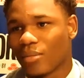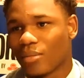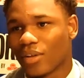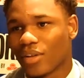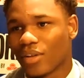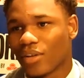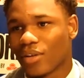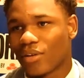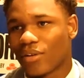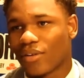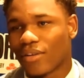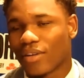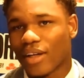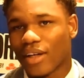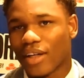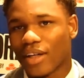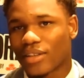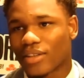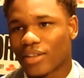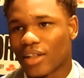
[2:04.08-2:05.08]
but you know,
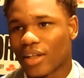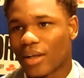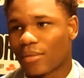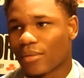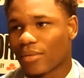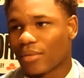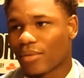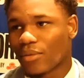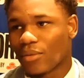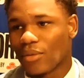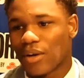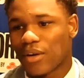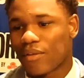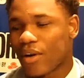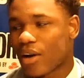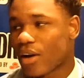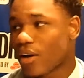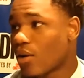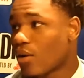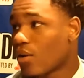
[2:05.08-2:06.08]
like I said, I'm,
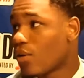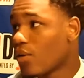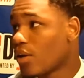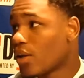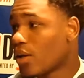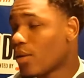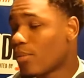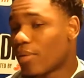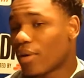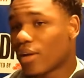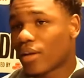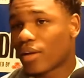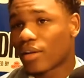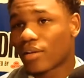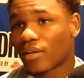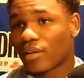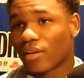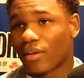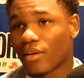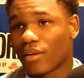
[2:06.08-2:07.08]
wherever I go, end up at,
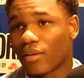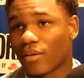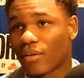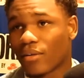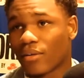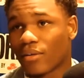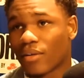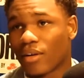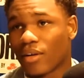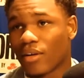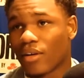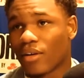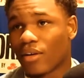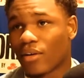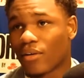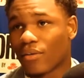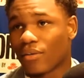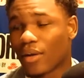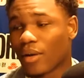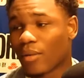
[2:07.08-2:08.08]
you know,
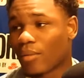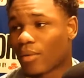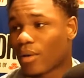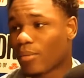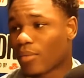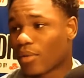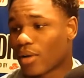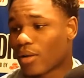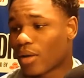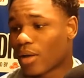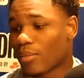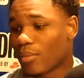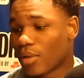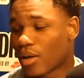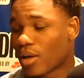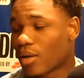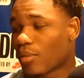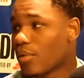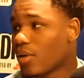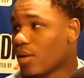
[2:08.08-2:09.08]
hopefully I, am gonna
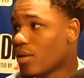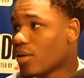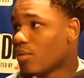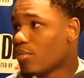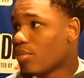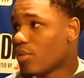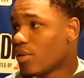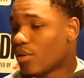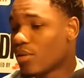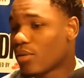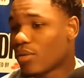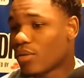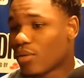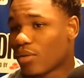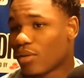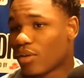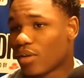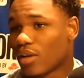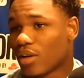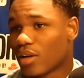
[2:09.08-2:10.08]
come in and bring,
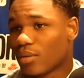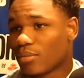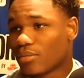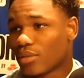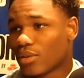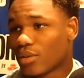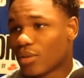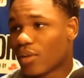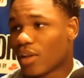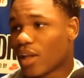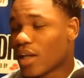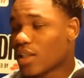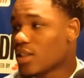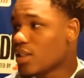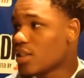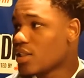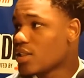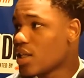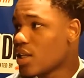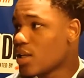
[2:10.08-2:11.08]
um, you know, a lot
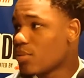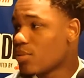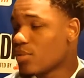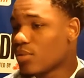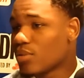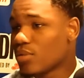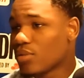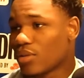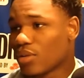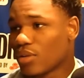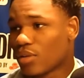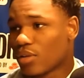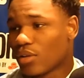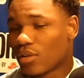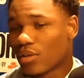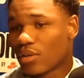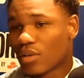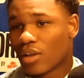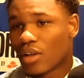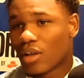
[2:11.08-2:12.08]
to the table, you
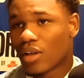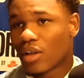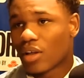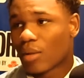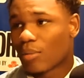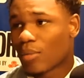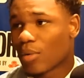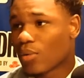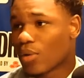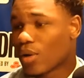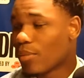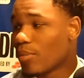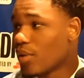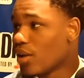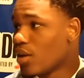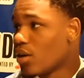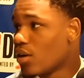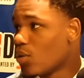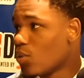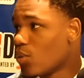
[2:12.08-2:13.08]
know coming with
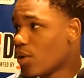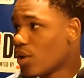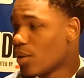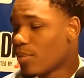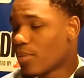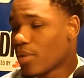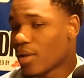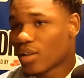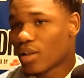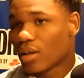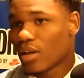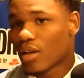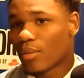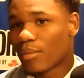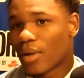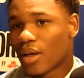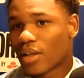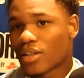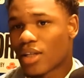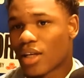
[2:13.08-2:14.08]
a, winning uh,
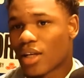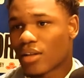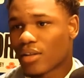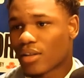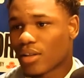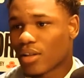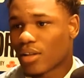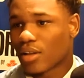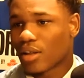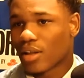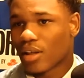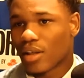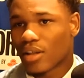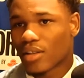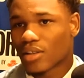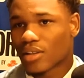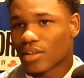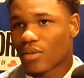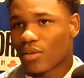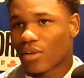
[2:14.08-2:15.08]
mentality
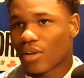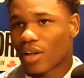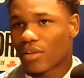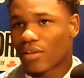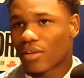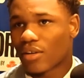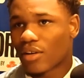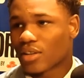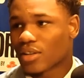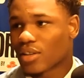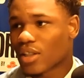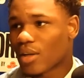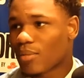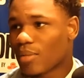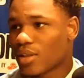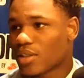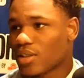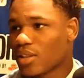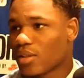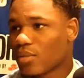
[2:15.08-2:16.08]
and just going out there and just help
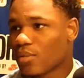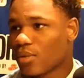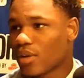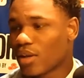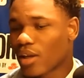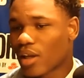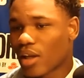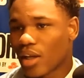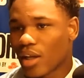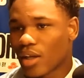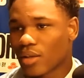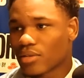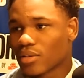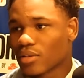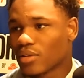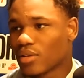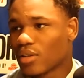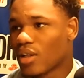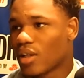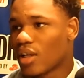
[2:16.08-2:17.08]
my team win games
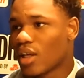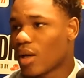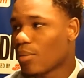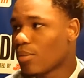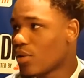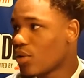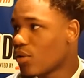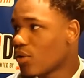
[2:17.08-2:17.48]
and helping